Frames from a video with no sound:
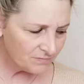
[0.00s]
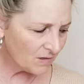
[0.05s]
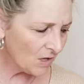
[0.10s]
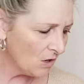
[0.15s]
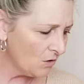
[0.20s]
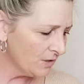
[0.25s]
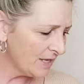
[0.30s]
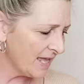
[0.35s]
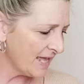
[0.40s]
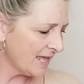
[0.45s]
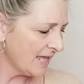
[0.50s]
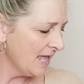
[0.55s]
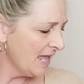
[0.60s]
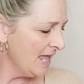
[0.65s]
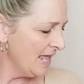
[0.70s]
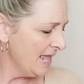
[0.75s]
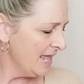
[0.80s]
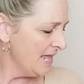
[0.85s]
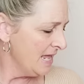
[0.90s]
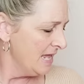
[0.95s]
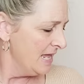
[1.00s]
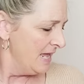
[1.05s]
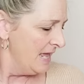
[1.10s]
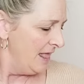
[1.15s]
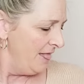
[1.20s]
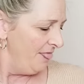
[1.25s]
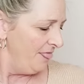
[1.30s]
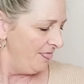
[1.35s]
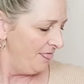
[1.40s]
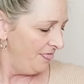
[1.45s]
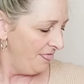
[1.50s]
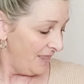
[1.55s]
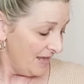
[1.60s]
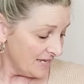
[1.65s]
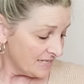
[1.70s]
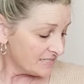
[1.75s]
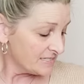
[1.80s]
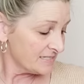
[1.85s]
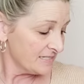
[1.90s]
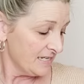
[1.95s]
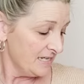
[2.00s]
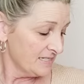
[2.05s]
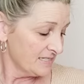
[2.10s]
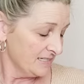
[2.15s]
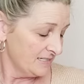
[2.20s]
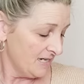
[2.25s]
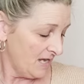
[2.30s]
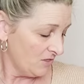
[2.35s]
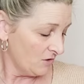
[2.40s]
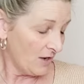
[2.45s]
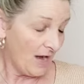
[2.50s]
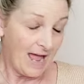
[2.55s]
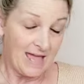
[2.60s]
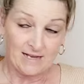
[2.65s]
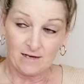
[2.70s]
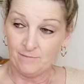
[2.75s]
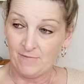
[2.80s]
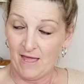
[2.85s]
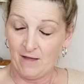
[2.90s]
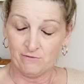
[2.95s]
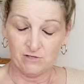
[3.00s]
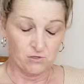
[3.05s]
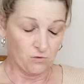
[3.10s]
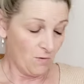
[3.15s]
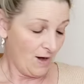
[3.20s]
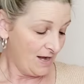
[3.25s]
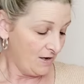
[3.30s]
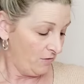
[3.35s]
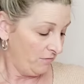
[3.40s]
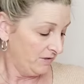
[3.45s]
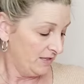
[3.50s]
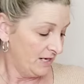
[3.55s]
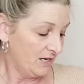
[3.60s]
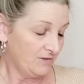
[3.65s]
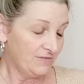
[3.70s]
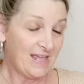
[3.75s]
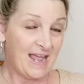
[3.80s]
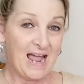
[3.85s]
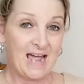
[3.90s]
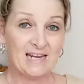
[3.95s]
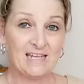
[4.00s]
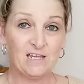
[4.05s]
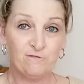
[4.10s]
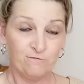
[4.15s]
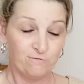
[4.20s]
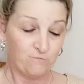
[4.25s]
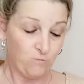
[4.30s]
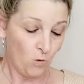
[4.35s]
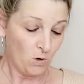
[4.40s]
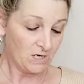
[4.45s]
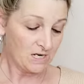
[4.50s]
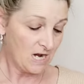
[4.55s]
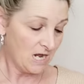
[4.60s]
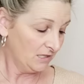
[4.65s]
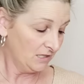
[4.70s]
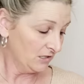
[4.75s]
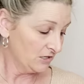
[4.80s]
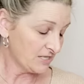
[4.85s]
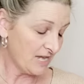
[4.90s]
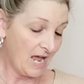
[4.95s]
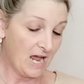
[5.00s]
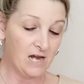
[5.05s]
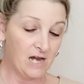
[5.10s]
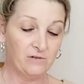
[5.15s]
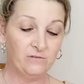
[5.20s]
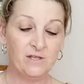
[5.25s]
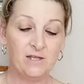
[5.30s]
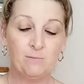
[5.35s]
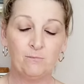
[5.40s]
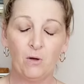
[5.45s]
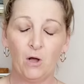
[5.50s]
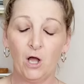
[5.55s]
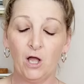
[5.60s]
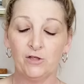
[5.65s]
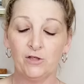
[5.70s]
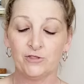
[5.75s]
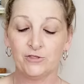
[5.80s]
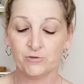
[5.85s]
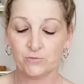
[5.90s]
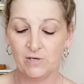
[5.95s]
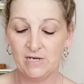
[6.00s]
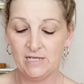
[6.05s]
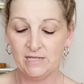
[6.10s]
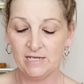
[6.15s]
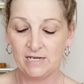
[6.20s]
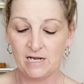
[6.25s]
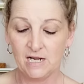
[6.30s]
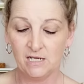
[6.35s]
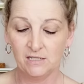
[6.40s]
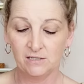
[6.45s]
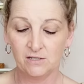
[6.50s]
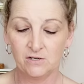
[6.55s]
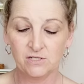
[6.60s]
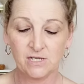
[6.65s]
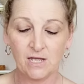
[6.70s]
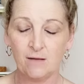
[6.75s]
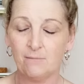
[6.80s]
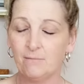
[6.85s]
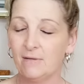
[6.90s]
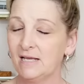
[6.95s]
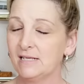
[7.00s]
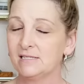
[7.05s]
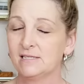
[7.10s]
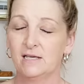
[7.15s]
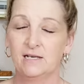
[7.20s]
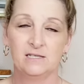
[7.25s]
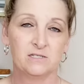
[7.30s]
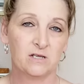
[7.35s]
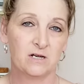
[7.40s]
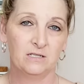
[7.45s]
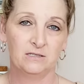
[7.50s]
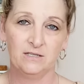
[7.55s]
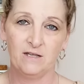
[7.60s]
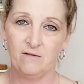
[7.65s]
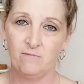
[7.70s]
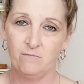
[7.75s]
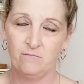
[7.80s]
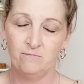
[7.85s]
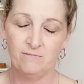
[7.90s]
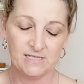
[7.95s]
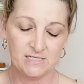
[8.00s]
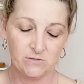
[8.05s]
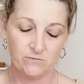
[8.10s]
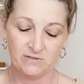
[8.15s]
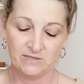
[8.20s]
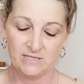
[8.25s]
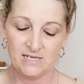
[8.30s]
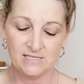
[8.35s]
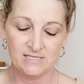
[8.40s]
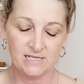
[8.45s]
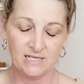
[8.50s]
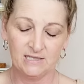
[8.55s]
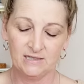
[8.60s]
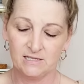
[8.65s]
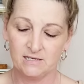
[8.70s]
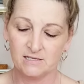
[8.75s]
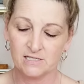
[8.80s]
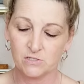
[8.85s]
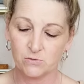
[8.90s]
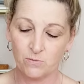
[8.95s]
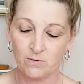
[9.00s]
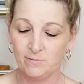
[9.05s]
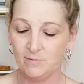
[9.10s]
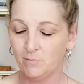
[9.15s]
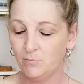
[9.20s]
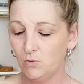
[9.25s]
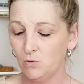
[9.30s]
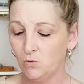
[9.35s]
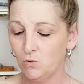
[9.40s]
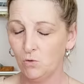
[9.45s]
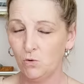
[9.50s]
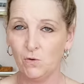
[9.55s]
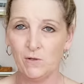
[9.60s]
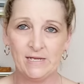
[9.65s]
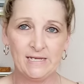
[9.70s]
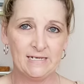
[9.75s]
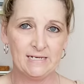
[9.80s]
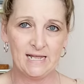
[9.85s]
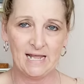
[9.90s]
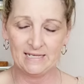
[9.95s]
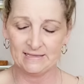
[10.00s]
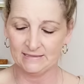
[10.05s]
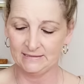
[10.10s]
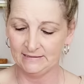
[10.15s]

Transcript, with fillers: Okay, this is another item that was right over there. They had it in four colors. I only bought three of the colors. My son is going to love messing with these in the swimming pool and at the